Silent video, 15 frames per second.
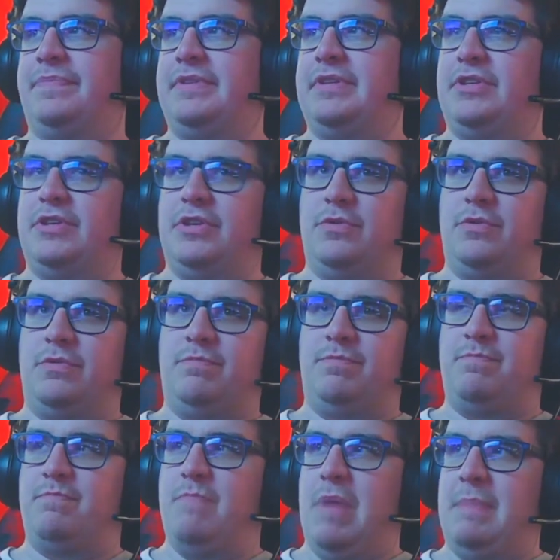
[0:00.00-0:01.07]

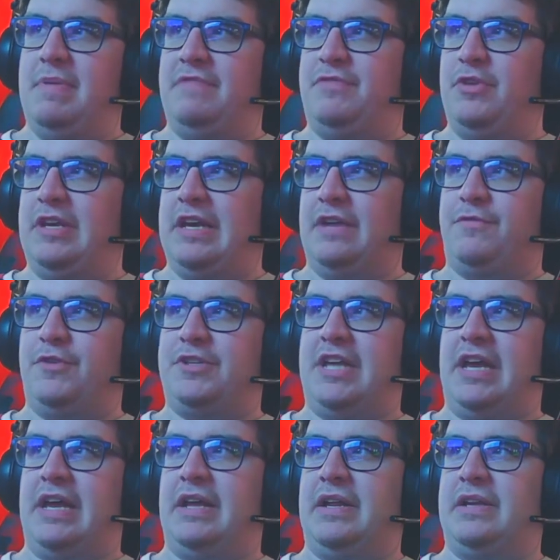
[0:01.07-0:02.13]
Maybe if you can get it for
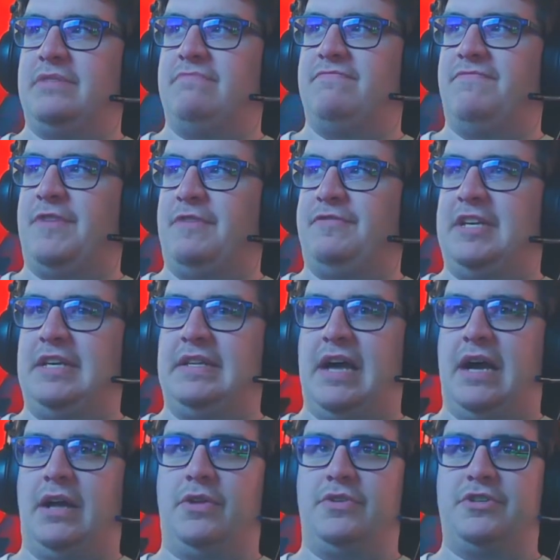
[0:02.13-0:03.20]
$10,
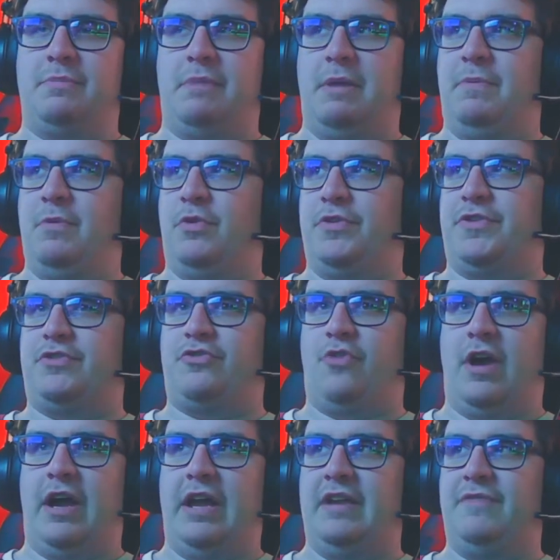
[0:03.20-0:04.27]
$15, it might be worth a
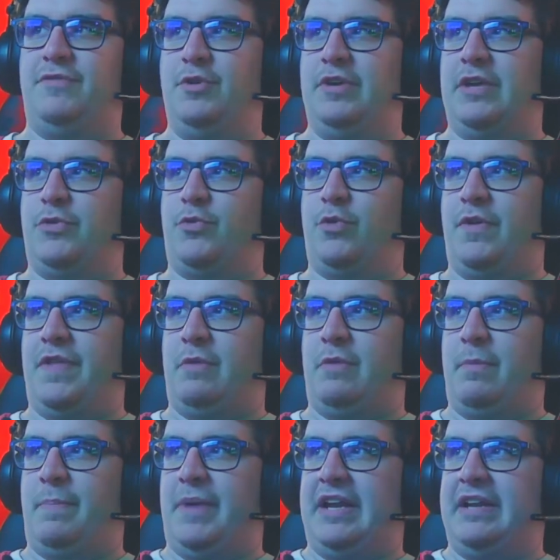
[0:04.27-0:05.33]
try. And if you can get through all that
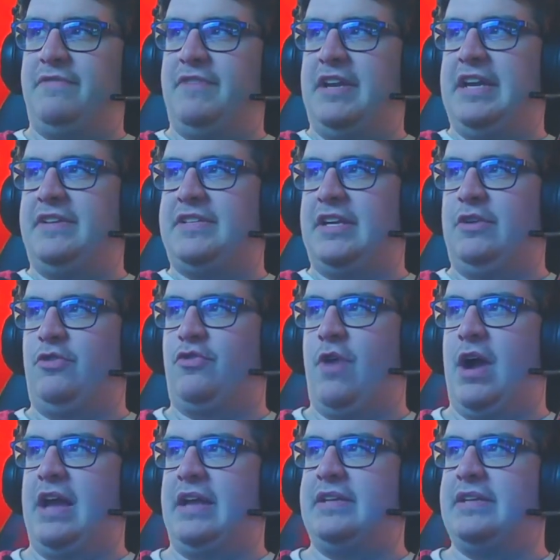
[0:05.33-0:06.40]
repetitiveness and
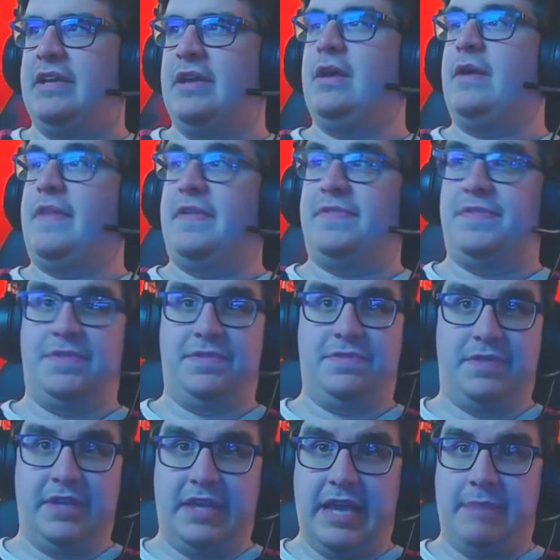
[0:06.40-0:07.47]
grind that
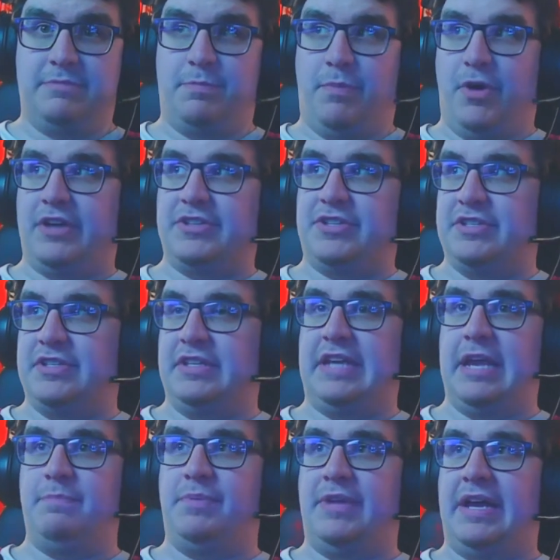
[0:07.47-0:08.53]
the game's bosses and
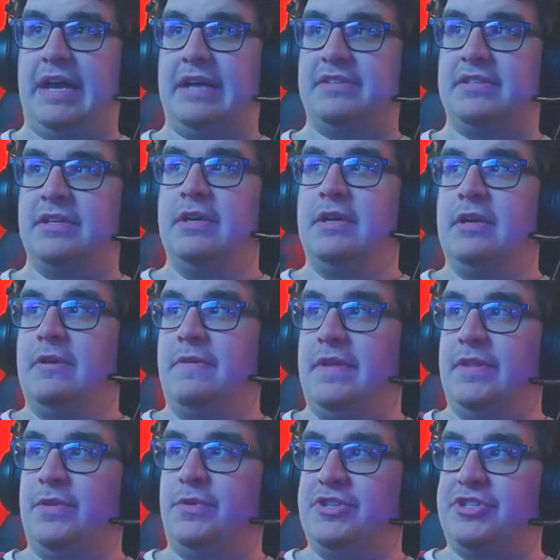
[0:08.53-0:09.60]
gameplay has,
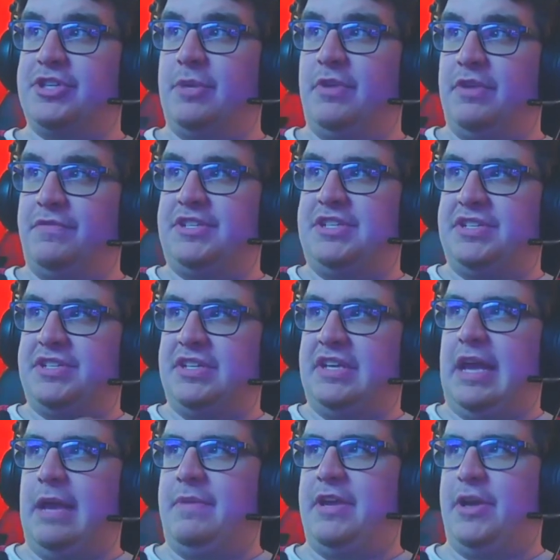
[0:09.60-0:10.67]
then there is somewhat of a decent
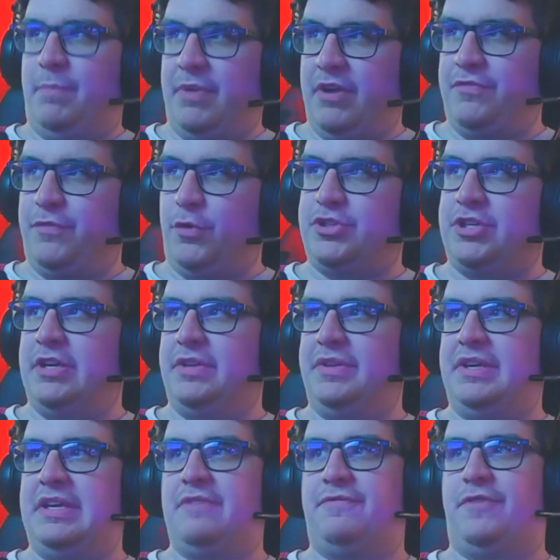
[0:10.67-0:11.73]
game here. But
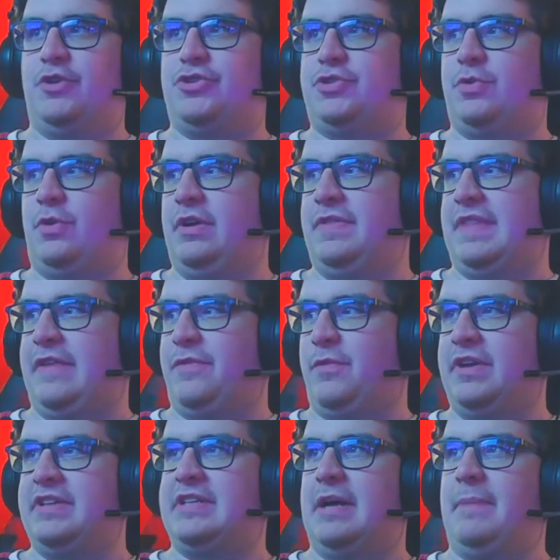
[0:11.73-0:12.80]
unfortunately, it falls short, and that's
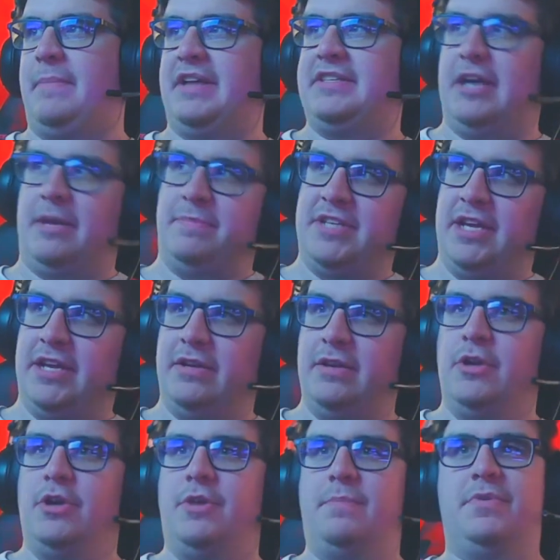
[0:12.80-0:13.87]
what is on my top 10
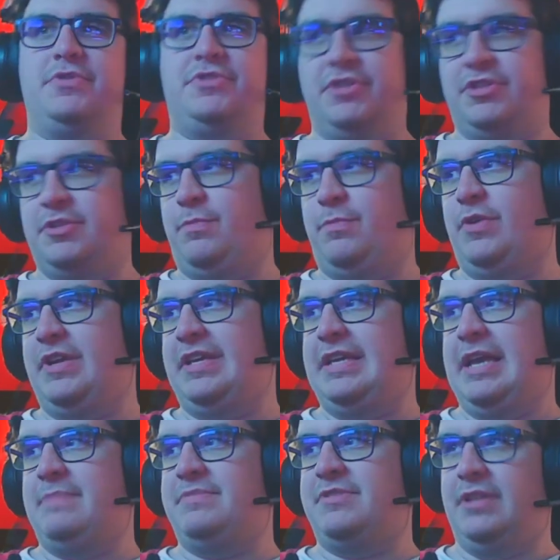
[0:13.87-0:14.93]
most disappointing
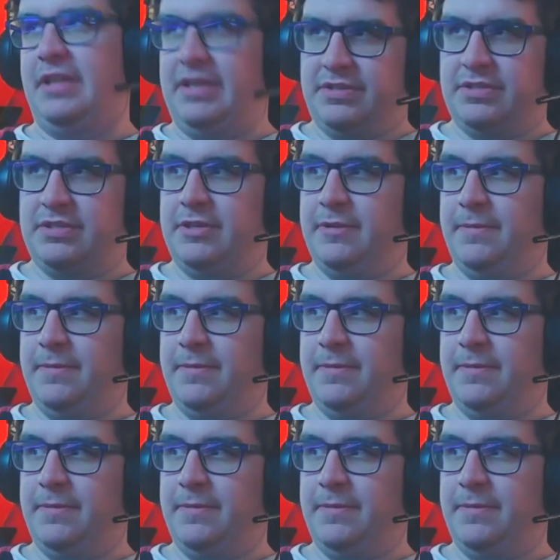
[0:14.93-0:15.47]
games list.